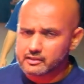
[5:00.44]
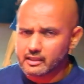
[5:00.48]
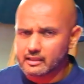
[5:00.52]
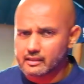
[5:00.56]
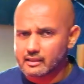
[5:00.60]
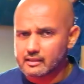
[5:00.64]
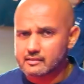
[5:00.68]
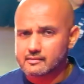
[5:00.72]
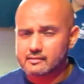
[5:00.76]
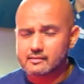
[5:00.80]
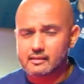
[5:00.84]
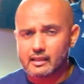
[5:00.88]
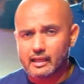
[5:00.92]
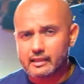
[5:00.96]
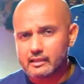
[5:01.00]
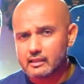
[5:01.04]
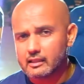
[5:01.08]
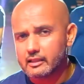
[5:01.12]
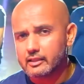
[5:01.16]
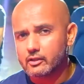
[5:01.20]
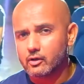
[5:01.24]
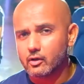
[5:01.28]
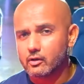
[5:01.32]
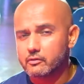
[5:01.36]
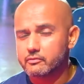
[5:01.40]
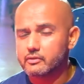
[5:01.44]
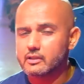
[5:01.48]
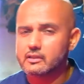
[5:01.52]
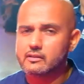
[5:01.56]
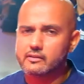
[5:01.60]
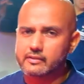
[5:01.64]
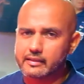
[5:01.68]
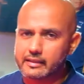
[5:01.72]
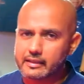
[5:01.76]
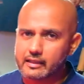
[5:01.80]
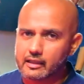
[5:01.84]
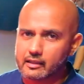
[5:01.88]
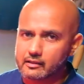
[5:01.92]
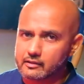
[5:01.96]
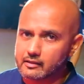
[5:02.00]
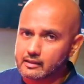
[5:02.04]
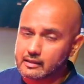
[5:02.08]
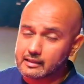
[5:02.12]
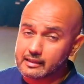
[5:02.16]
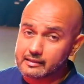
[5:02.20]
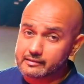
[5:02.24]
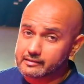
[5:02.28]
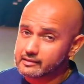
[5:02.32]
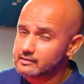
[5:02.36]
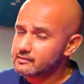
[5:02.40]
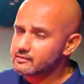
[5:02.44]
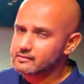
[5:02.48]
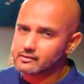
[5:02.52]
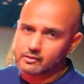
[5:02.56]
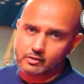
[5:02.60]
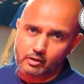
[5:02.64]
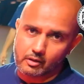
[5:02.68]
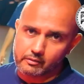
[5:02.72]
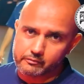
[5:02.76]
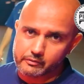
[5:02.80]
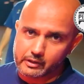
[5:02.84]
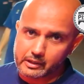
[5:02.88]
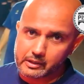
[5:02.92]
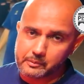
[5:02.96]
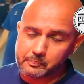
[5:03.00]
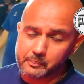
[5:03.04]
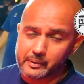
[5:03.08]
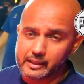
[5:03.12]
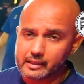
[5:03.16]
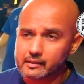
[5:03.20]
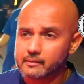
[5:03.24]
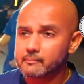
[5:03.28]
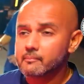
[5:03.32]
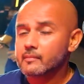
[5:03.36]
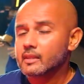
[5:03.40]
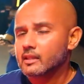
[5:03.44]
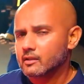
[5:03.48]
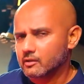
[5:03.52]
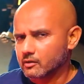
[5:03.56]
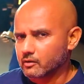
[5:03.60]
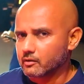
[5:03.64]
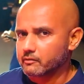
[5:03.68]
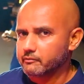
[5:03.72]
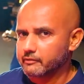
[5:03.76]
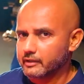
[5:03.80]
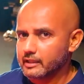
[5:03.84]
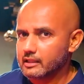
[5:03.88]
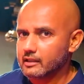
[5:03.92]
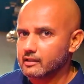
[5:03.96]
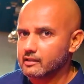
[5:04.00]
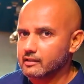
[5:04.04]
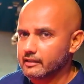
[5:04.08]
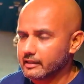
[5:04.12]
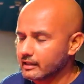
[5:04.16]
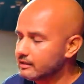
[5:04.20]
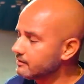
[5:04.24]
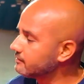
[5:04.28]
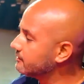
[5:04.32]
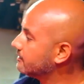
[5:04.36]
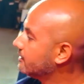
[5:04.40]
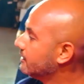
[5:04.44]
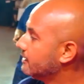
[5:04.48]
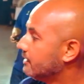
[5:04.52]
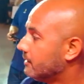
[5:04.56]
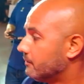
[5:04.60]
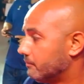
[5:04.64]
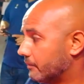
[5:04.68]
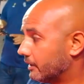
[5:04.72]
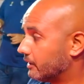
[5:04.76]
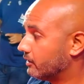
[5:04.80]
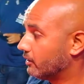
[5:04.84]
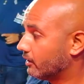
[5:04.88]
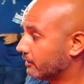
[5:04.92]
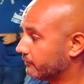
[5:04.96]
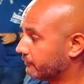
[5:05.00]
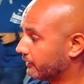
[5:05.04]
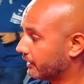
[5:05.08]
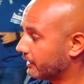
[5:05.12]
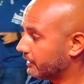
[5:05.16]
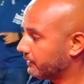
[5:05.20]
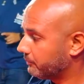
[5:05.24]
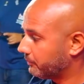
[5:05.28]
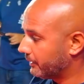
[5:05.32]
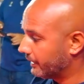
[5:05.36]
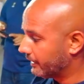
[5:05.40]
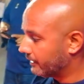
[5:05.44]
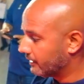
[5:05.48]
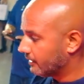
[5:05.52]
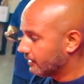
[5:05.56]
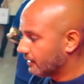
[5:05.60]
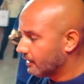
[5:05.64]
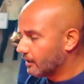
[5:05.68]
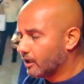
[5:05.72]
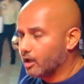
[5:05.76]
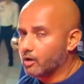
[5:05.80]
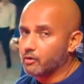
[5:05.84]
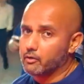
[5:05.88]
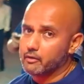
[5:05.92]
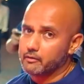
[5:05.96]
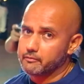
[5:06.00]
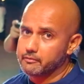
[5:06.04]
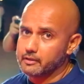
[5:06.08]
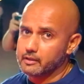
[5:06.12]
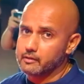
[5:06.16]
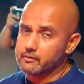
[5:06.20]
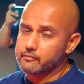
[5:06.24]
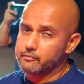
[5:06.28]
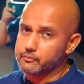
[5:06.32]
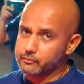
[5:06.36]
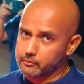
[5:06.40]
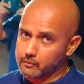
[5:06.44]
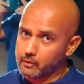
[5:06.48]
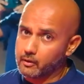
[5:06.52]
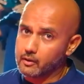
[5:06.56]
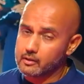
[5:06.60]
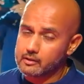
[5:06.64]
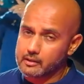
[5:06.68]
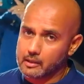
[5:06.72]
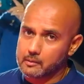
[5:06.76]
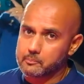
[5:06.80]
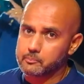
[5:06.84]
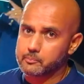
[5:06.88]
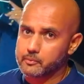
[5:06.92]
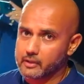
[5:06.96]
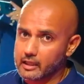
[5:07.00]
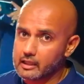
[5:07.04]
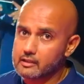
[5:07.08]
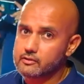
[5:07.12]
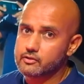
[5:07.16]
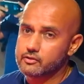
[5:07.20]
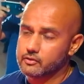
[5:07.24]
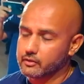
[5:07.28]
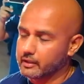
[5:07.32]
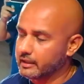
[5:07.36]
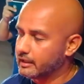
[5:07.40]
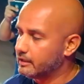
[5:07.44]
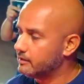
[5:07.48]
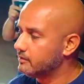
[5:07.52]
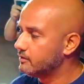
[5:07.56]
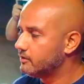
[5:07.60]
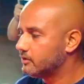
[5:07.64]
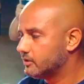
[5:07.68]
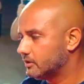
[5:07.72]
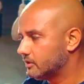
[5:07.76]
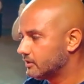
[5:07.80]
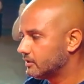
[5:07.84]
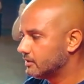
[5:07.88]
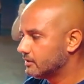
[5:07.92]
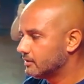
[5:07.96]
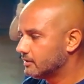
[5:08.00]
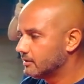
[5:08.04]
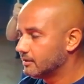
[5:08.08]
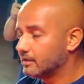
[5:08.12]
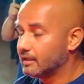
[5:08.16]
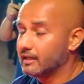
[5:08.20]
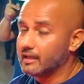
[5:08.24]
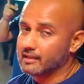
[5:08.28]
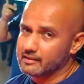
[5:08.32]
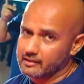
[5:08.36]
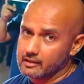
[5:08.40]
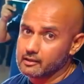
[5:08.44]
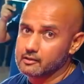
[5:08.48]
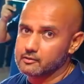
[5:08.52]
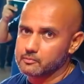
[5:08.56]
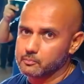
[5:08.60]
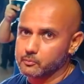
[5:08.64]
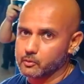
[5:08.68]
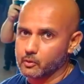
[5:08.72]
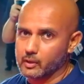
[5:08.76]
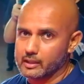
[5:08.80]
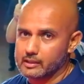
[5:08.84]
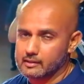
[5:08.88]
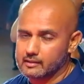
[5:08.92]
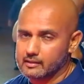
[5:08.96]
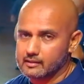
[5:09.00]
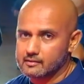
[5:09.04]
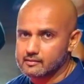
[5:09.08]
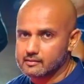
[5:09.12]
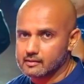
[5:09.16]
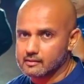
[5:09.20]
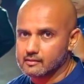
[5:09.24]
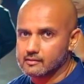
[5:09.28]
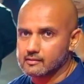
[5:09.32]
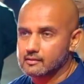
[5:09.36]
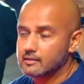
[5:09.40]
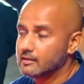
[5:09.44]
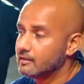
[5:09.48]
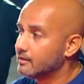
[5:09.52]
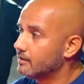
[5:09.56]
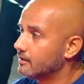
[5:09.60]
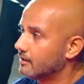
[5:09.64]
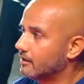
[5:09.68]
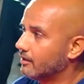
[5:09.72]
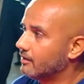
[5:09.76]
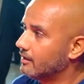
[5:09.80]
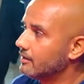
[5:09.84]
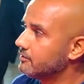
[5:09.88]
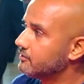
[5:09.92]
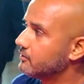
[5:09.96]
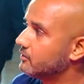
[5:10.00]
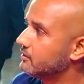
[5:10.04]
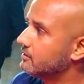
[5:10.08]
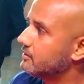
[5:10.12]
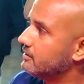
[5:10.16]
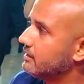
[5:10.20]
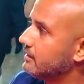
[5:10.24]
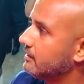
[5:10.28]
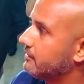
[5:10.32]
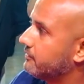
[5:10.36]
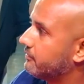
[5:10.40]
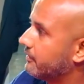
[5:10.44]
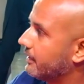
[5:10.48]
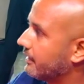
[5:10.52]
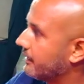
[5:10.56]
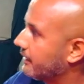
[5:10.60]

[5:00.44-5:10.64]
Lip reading: in at slightly over 300 liters, not very big. Convenient, yes, but not very big. However, for that price range, I think it's quite decent. Now let's go see if I